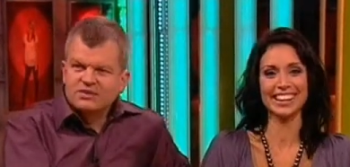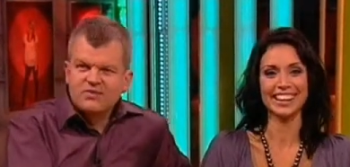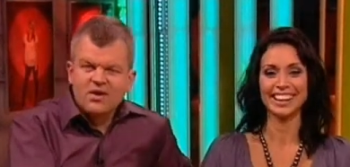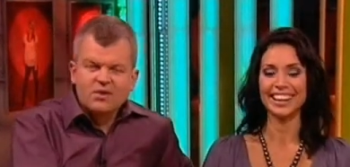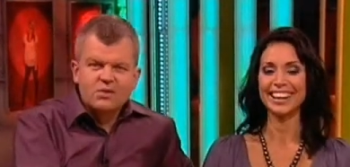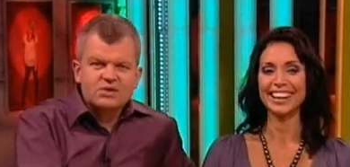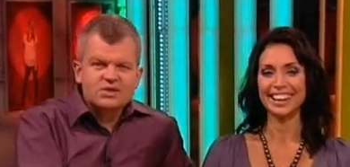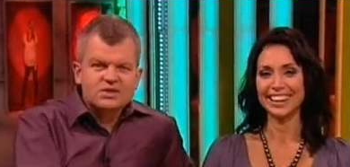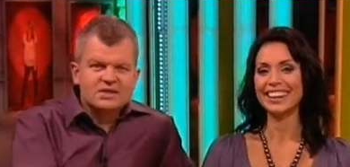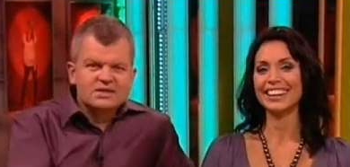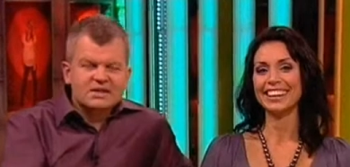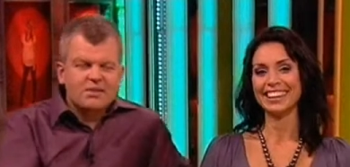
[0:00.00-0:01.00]
Speaker 1: it? Thanks yeah.
Speaker 2: very much
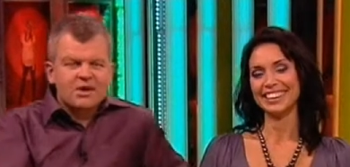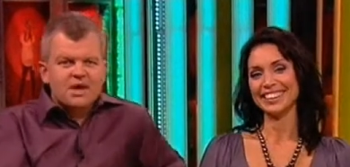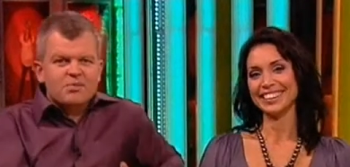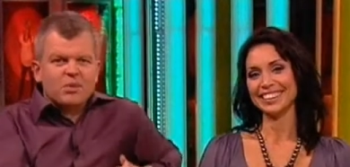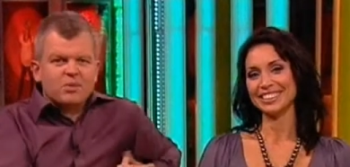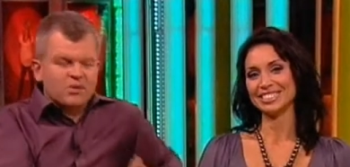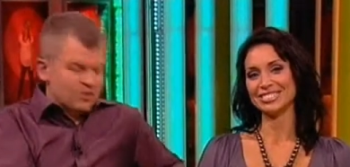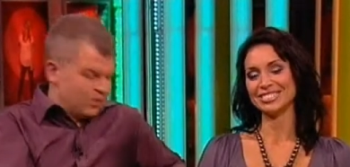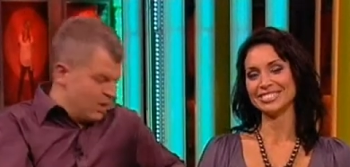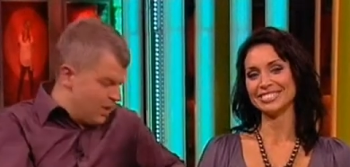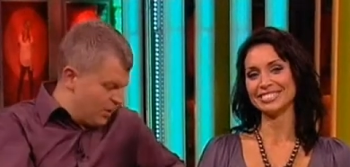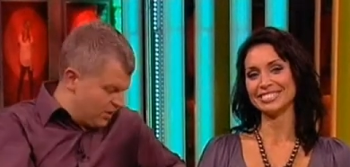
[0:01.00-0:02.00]
indeed to them. Keep up the good
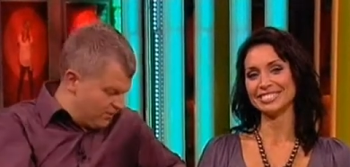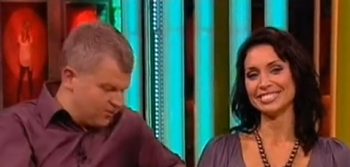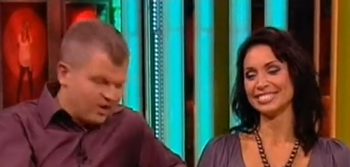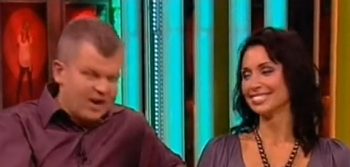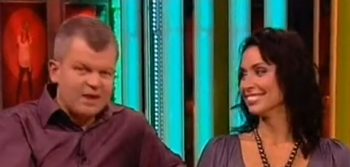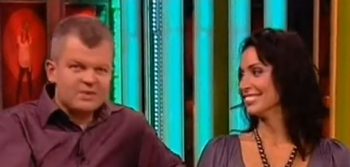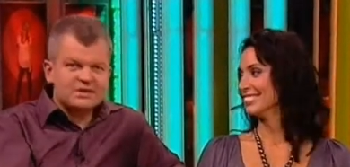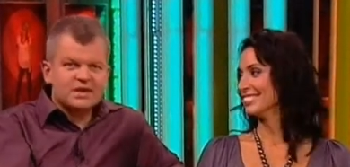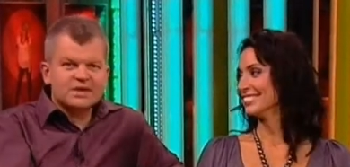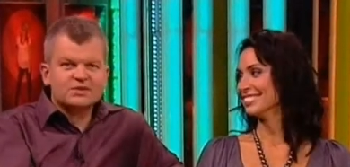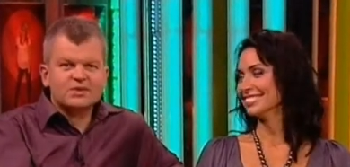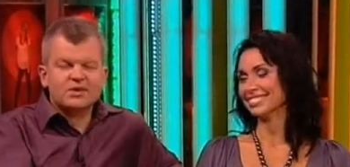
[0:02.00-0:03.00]
work. I'll come for a game of
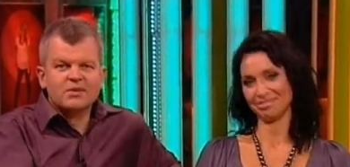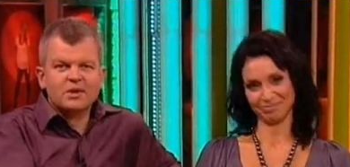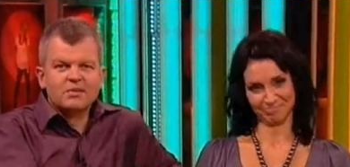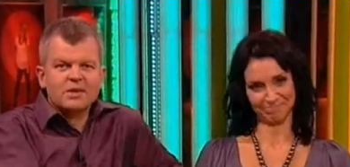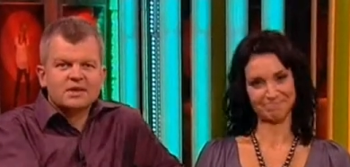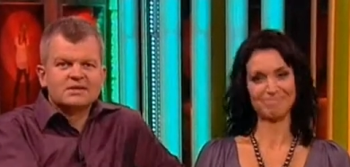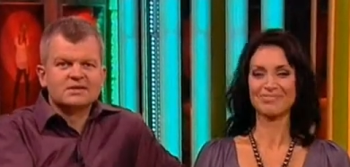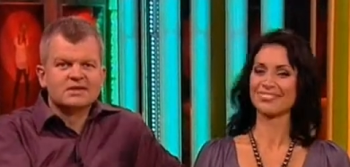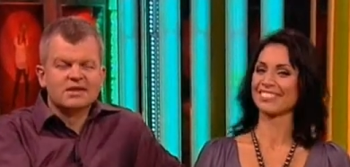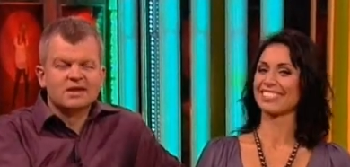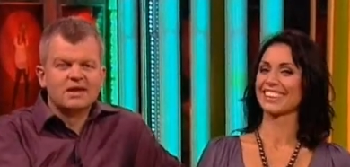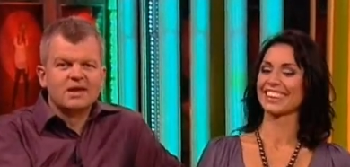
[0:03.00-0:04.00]
tennis with you when I'm next
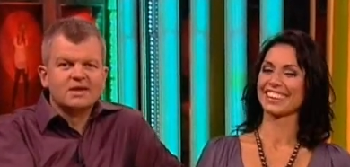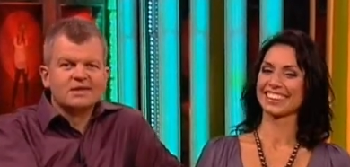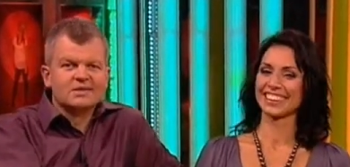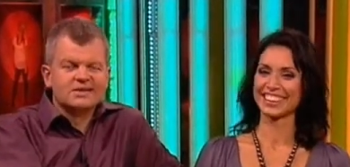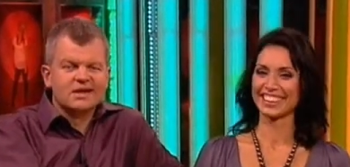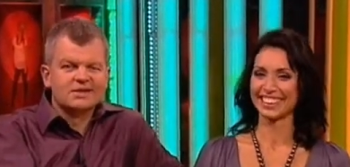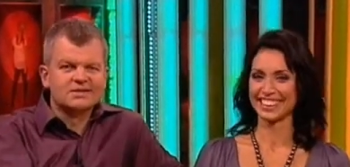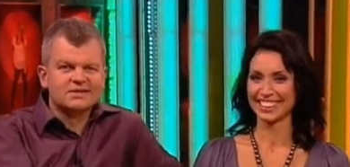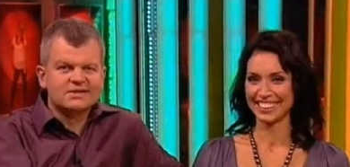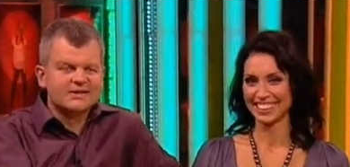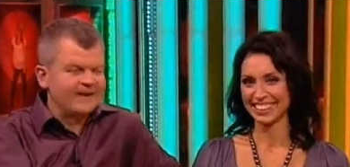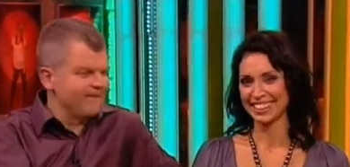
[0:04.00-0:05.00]
uh, in the second
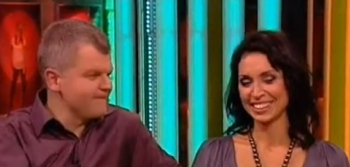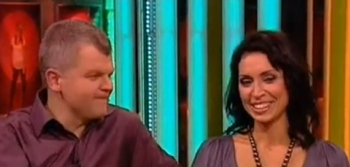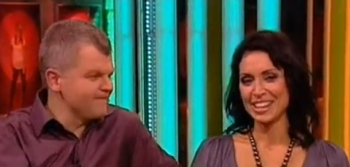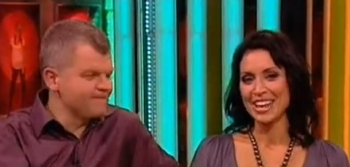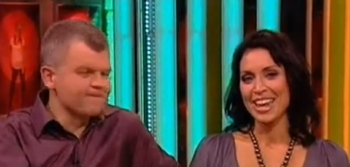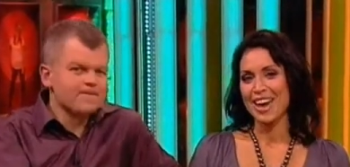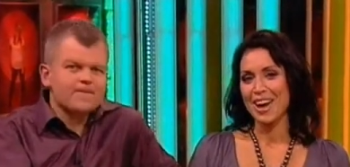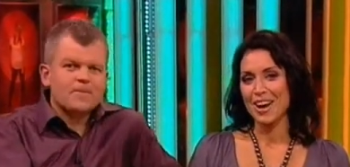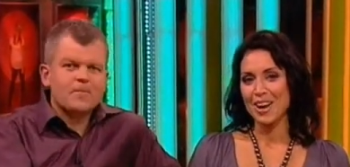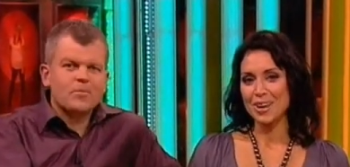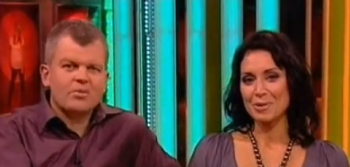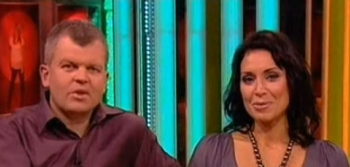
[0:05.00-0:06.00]
city.
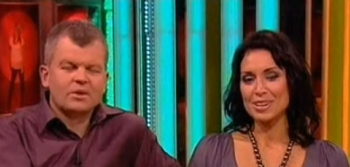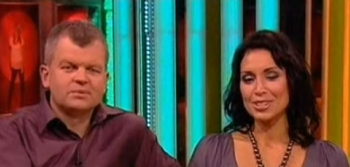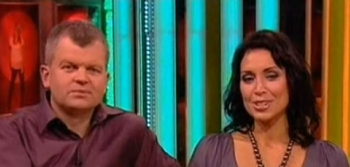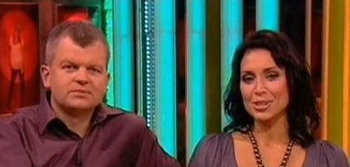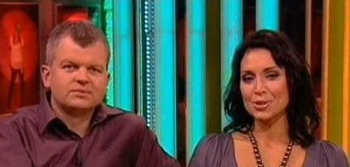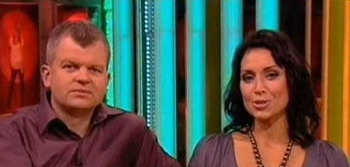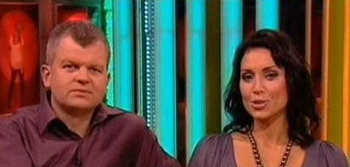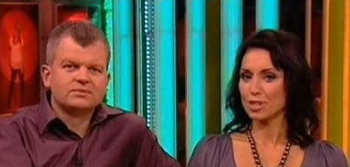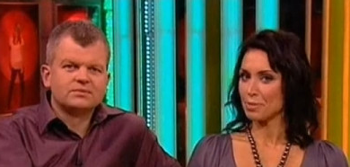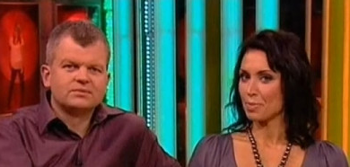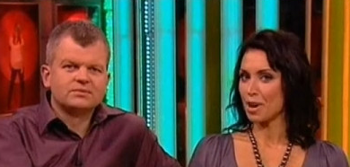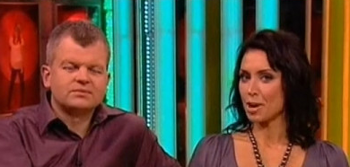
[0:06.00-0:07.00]
Speaker 1: Our One Show
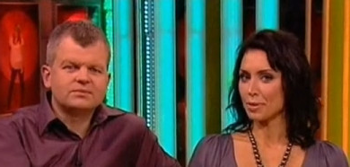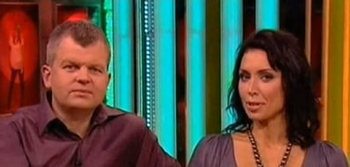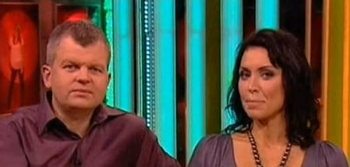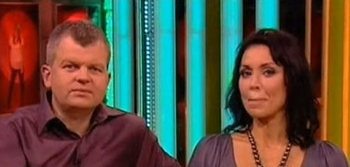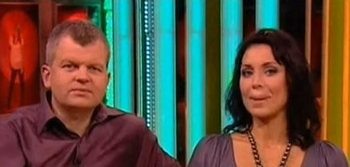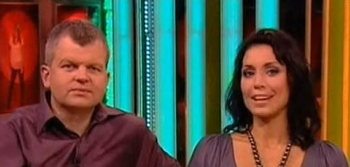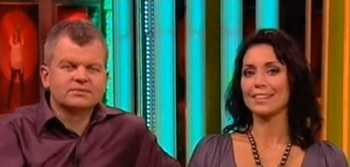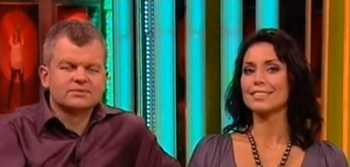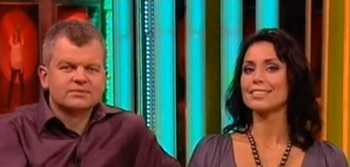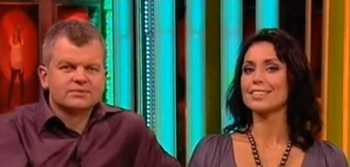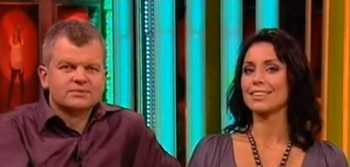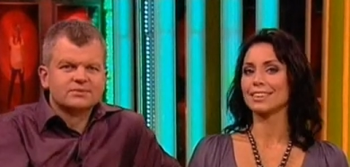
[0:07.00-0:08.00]
Street barber,
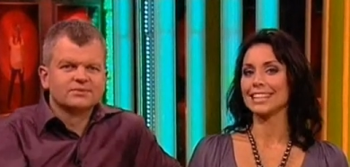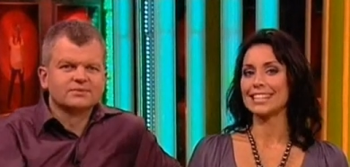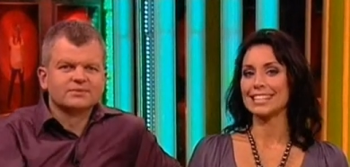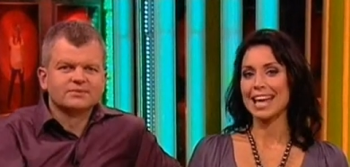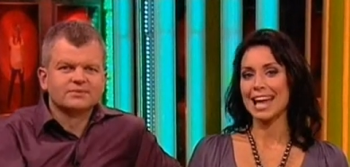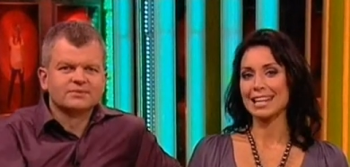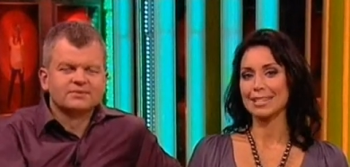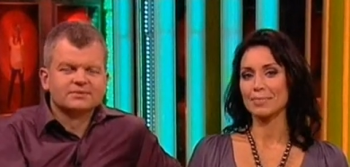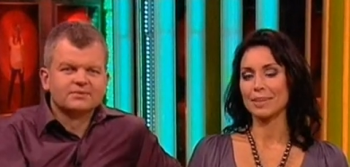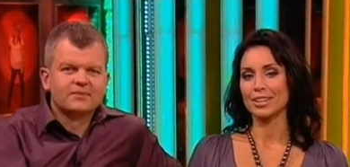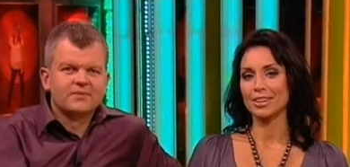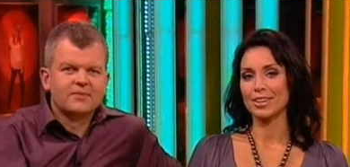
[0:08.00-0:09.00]
Michael Douglas, has
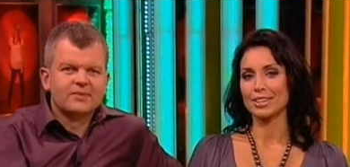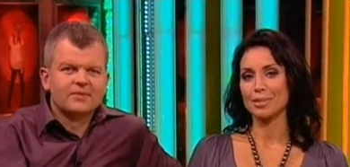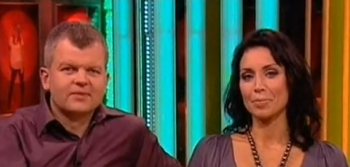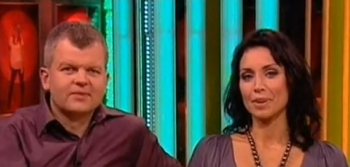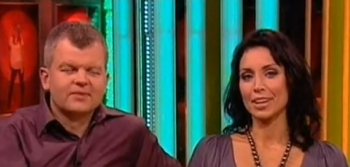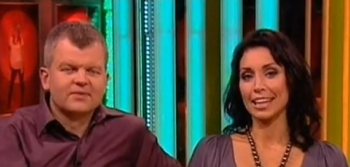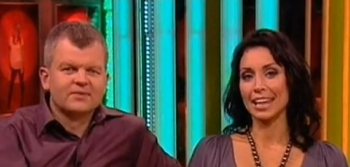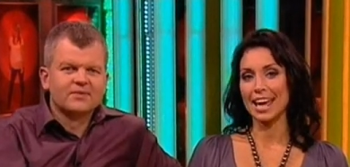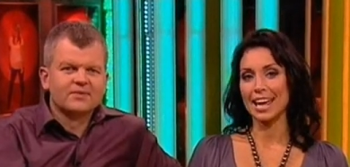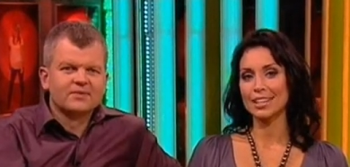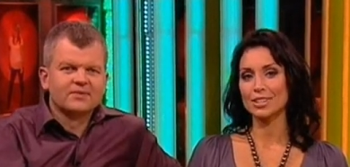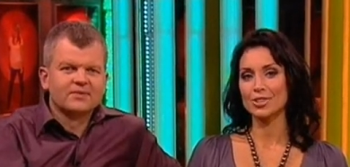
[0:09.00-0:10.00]
been out and about
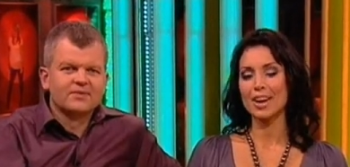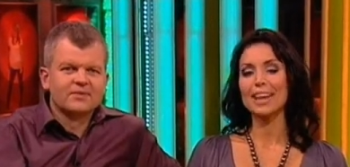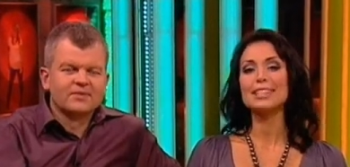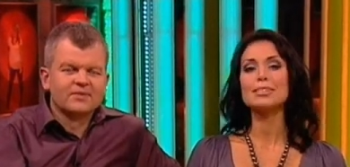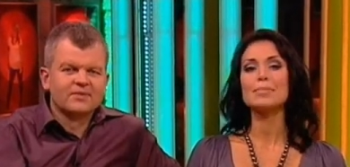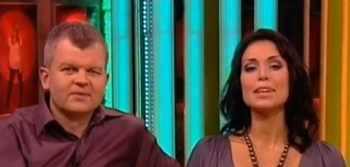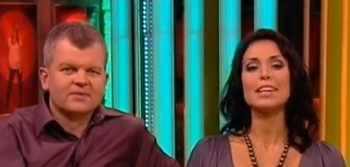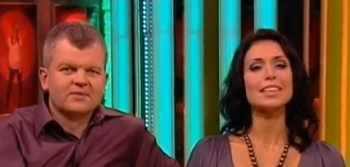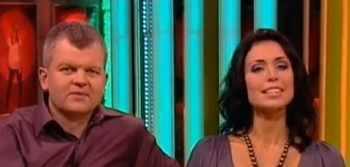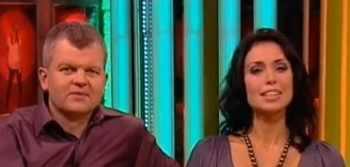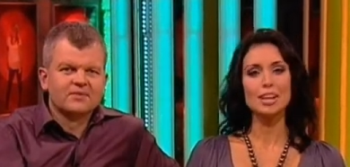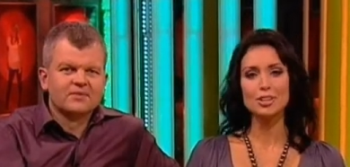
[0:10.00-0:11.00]
again, trying to make
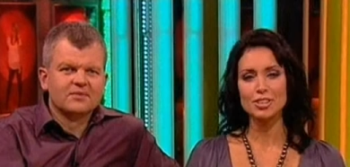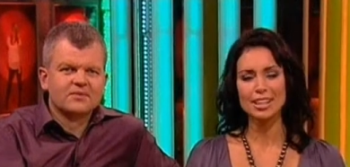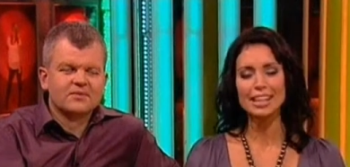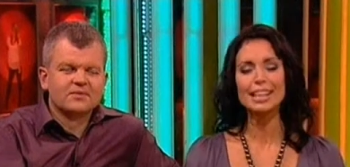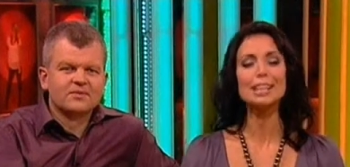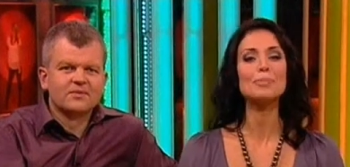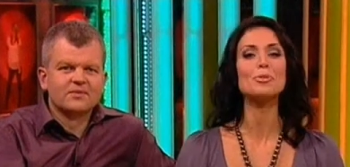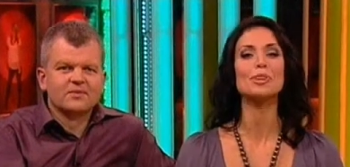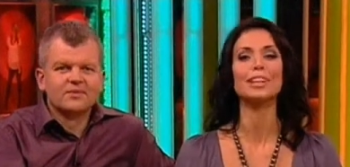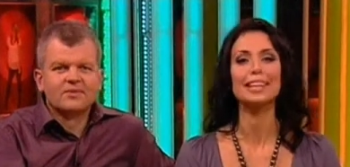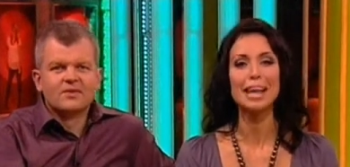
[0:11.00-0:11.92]
this country a little more